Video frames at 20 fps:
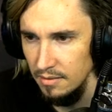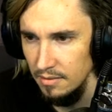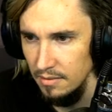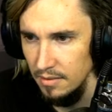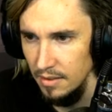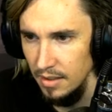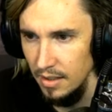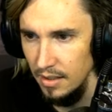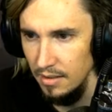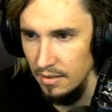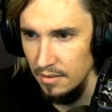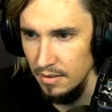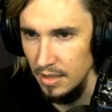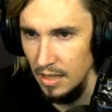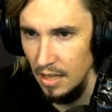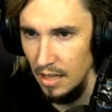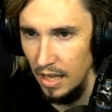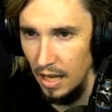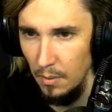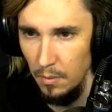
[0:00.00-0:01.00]
yeah,
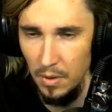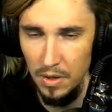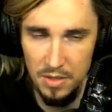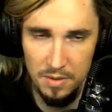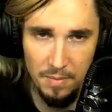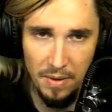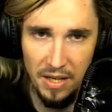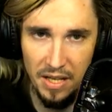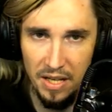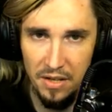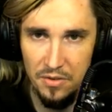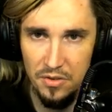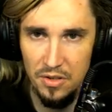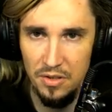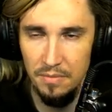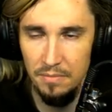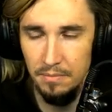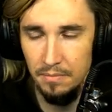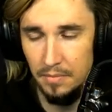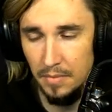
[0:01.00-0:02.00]
th that was my
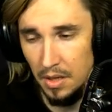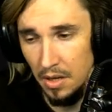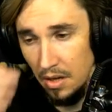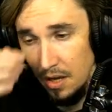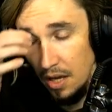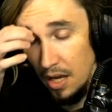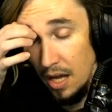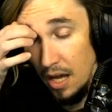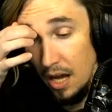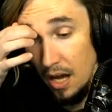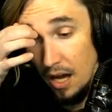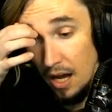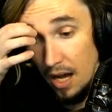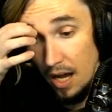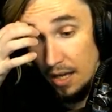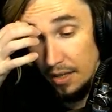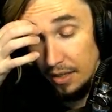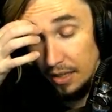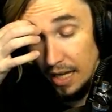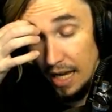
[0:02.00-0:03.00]
kitchen.
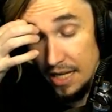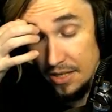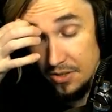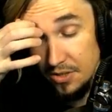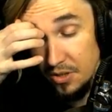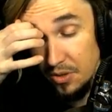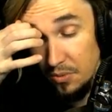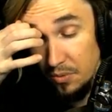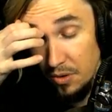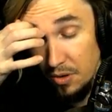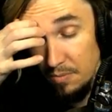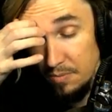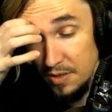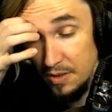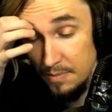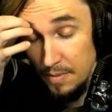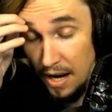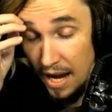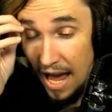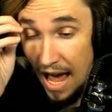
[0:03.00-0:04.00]
Uh, the last two rooms
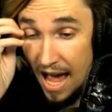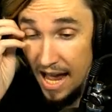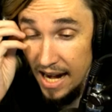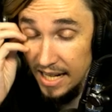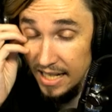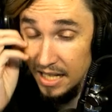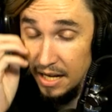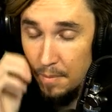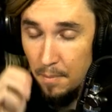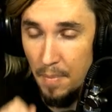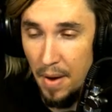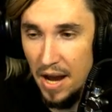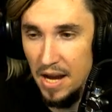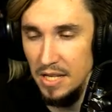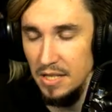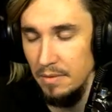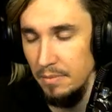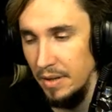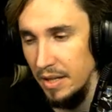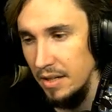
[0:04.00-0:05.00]
is my attic and
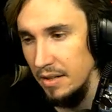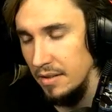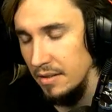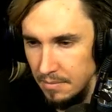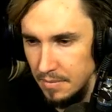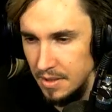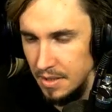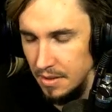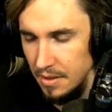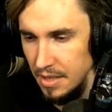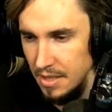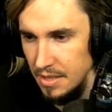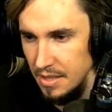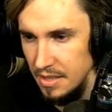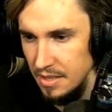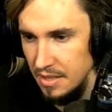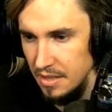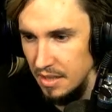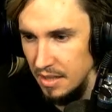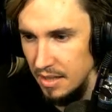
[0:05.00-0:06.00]
basement. So this
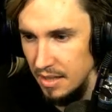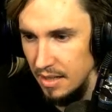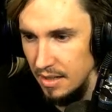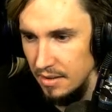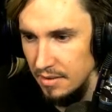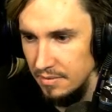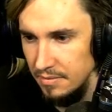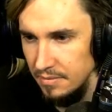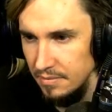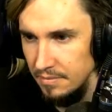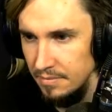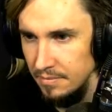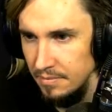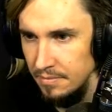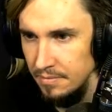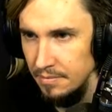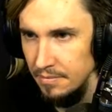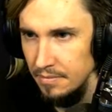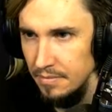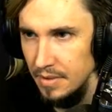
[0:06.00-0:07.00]
is uh,
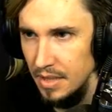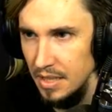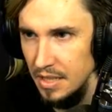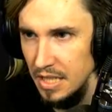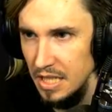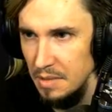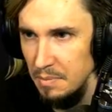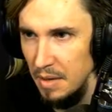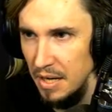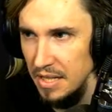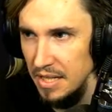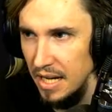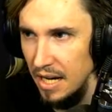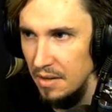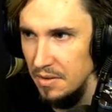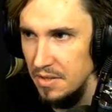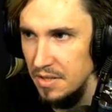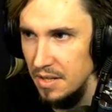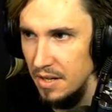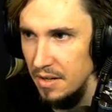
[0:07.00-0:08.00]
this is my
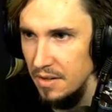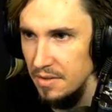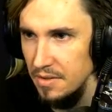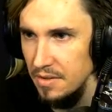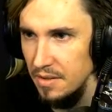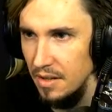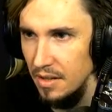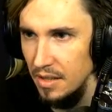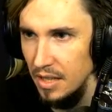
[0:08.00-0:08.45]
downstairs. A